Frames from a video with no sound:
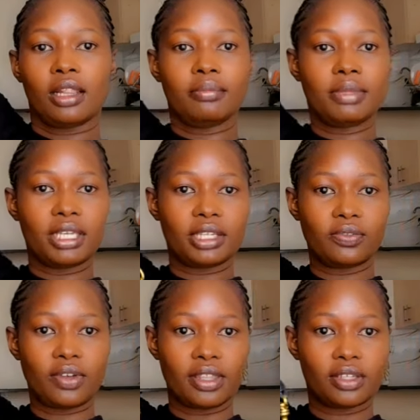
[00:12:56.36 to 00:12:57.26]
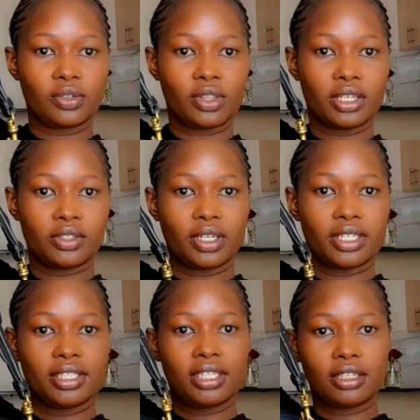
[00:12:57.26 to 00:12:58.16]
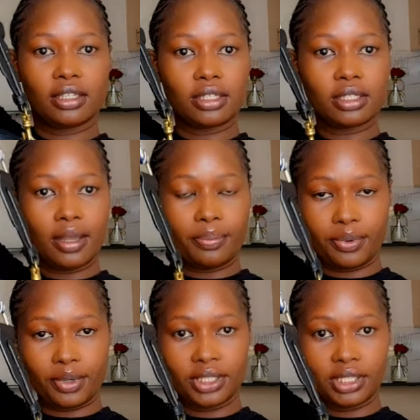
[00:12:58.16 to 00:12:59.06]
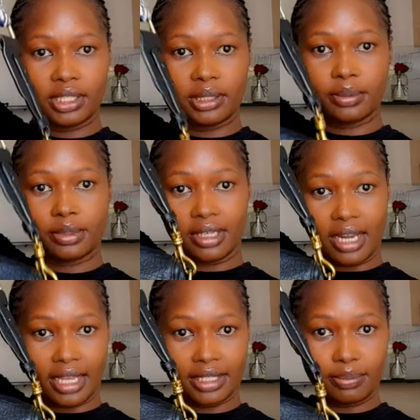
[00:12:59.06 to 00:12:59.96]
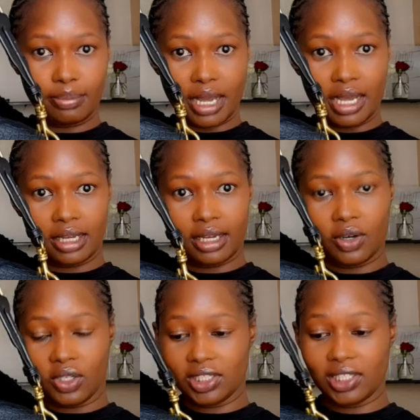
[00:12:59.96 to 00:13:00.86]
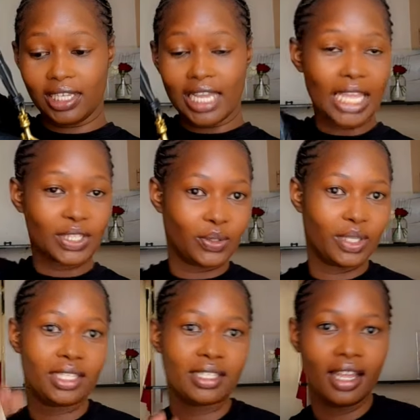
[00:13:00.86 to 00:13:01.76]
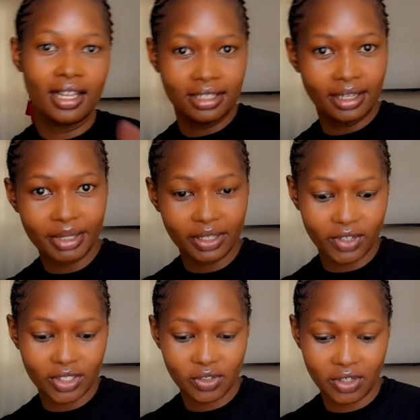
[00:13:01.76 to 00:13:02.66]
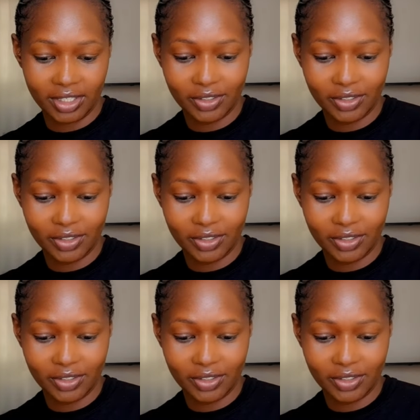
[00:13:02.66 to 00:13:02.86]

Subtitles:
Let me get further so that you can see. This is a pretty nice bag, honestly. I saw it. Let me give you a story.